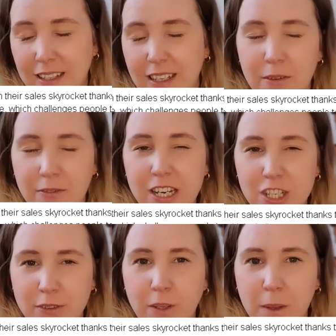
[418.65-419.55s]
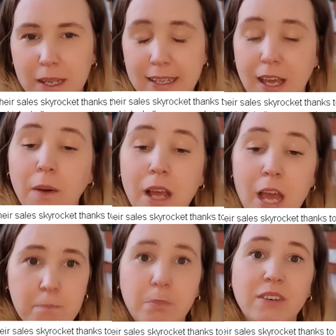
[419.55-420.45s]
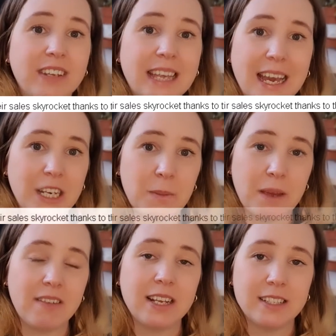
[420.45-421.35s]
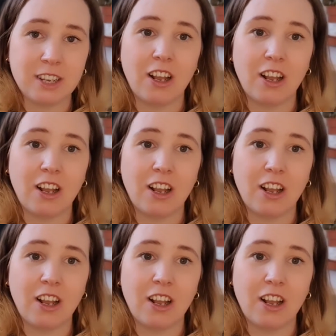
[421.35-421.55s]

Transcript: It finished a few weeks ago, but Veganuary has not